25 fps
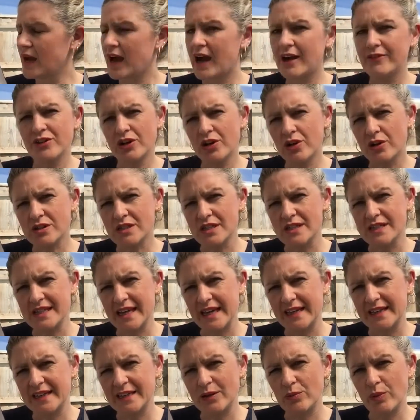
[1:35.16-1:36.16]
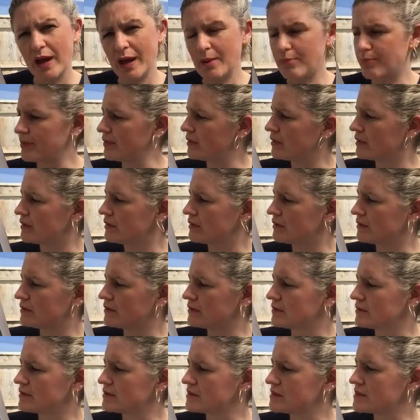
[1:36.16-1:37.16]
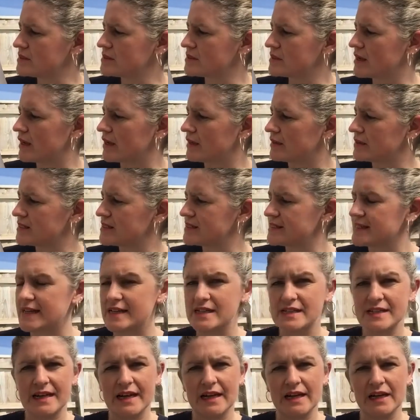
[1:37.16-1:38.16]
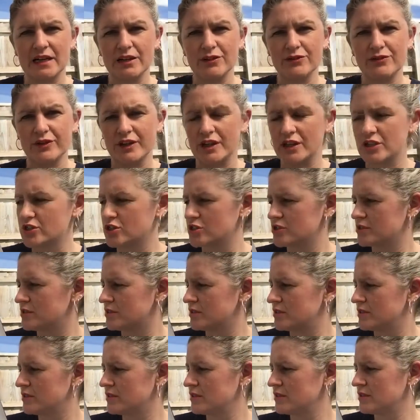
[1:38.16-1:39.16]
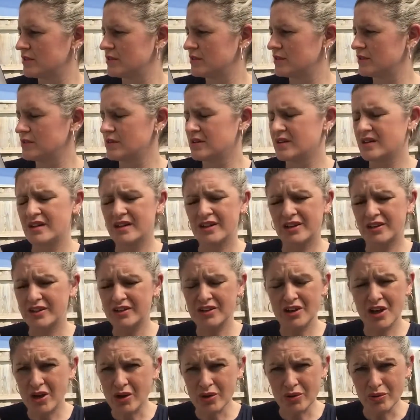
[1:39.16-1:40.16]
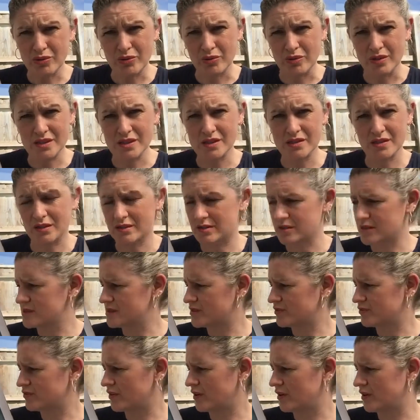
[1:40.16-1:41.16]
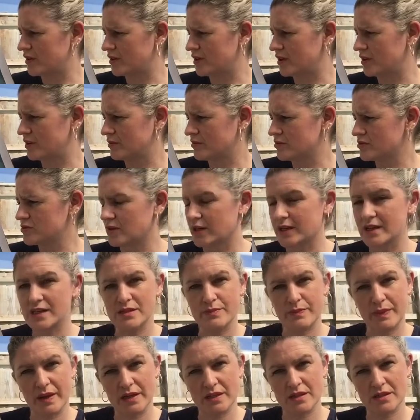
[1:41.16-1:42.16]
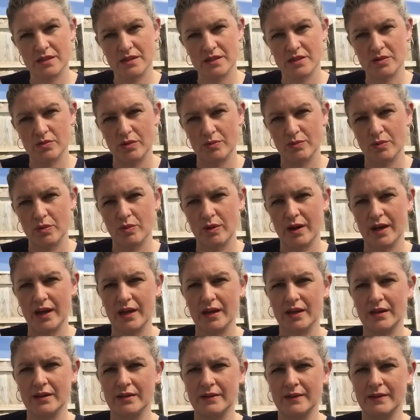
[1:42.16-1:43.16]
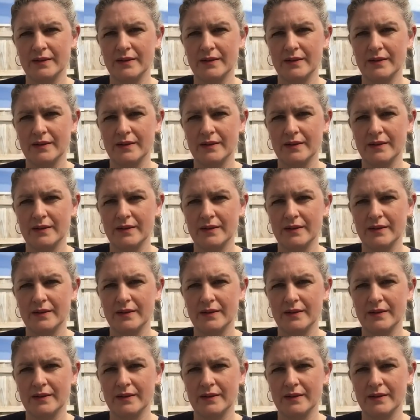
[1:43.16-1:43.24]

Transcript: Have you got a deadly weapon? Sneered an anglerfish. No, stuttered Stefano, trying his best to swim away.